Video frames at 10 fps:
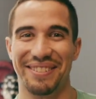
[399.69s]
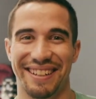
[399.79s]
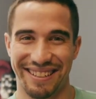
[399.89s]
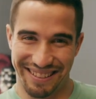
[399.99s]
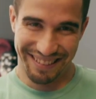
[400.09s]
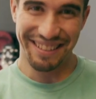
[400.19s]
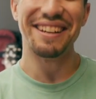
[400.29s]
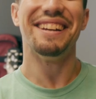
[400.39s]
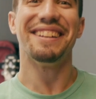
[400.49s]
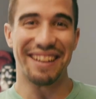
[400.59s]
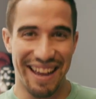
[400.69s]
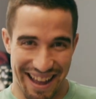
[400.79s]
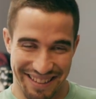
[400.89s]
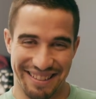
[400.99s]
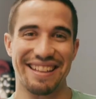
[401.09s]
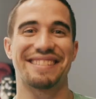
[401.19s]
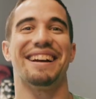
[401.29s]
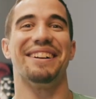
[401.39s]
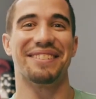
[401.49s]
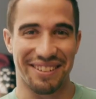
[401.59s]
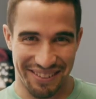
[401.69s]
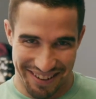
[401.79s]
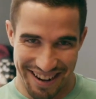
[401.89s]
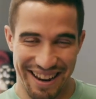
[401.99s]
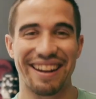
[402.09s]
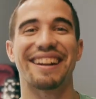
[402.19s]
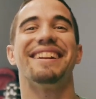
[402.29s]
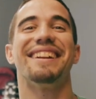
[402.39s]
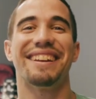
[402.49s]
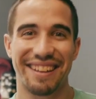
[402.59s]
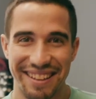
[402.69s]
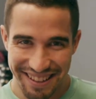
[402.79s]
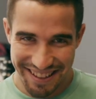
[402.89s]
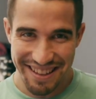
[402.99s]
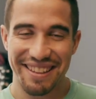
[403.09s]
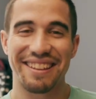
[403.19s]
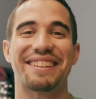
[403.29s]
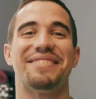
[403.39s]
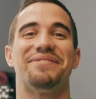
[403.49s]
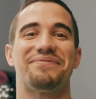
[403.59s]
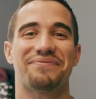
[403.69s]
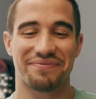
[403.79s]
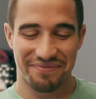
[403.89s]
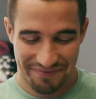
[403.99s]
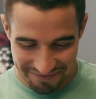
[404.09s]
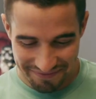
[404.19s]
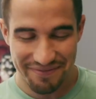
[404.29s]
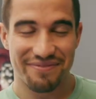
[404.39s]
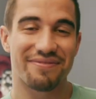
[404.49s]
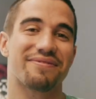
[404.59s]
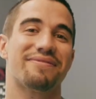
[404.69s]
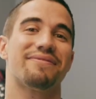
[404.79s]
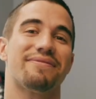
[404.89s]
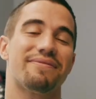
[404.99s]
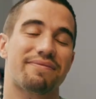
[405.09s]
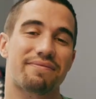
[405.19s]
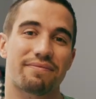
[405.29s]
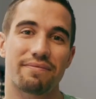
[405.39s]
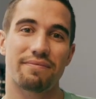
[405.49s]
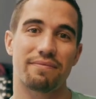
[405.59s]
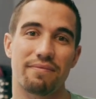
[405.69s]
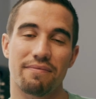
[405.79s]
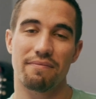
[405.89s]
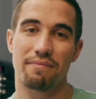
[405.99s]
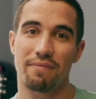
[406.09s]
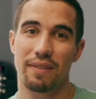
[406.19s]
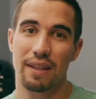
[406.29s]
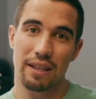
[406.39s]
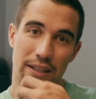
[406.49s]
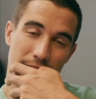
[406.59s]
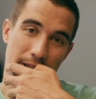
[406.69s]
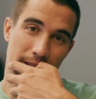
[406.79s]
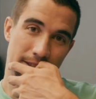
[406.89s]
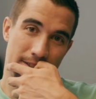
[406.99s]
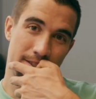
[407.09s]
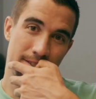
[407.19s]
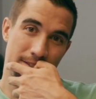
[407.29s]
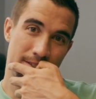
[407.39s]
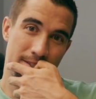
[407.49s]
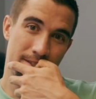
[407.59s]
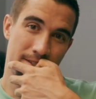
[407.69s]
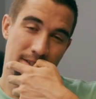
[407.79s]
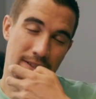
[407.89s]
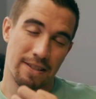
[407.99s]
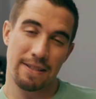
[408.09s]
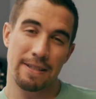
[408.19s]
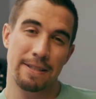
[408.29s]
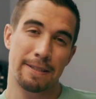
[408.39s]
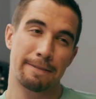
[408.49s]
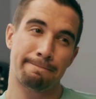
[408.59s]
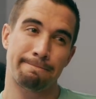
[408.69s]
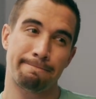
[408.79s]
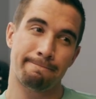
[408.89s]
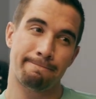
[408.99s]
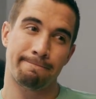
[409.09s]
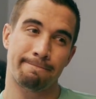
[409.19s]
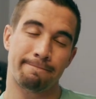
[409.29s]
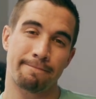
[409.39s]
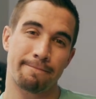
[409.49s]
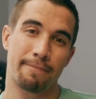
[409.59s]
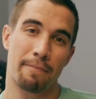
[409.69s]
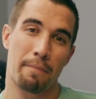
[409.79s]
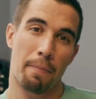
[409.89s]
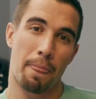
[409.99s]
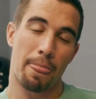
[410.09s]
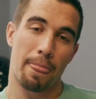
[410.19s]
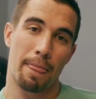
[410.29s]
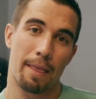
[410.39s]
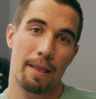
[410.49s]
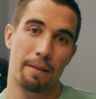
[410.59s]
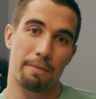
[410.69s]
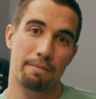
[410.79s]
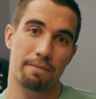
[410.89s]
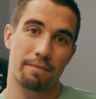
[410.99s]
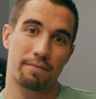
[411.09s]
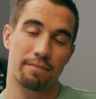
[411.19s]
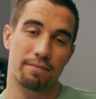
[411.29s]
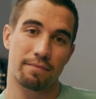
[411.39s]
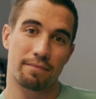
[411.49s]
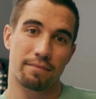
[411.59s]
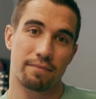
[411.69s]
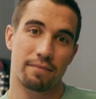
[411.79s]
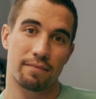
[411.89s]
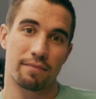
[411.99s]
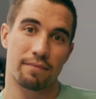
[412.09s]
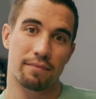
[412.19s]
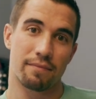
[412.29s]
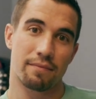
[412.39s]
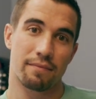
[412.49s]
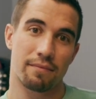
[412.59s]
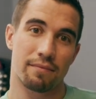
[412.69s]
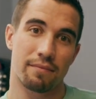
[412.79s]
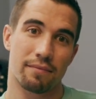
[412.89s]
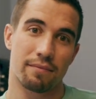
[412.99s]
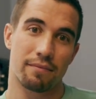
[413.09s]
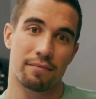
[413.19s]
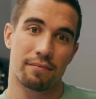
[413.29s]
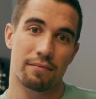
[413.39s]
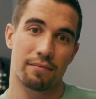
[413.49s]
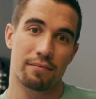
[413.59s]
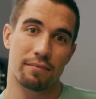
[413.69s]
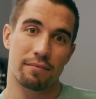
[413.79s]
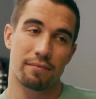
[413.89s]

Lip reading: means. Yes, that sounds great. Let's take them through, literally through the doors, and show them what it's like to have physical therapy or see a physical therapist at Recharge.